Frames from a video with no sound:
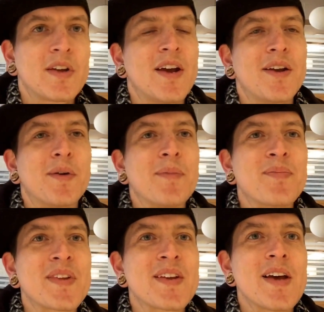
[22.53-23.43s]
Anyway,
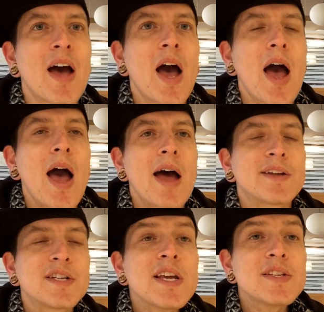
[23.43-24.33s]

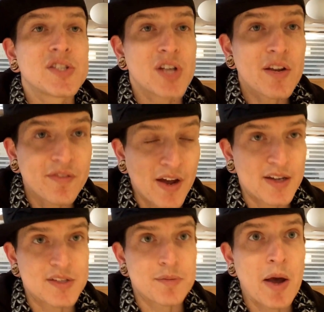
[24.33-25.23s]
today's
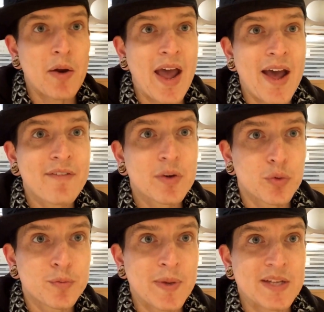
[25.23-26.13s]
JFAQ is about having
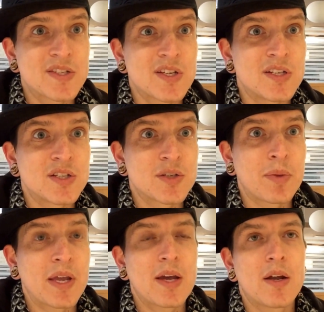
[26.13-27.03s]
roommates in
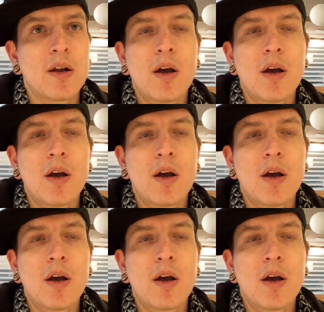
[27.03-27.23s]
Japan.